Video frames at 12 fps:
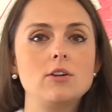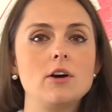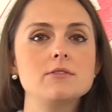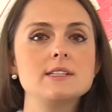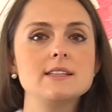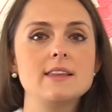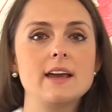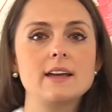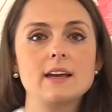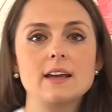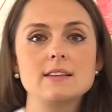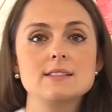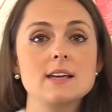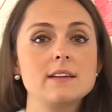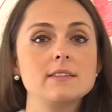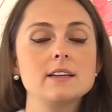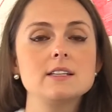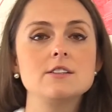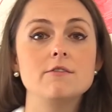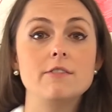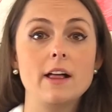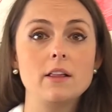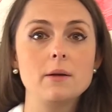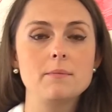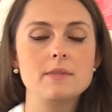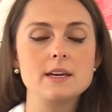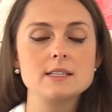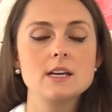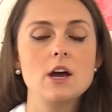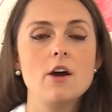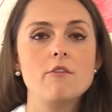closing, they can suddenly develop this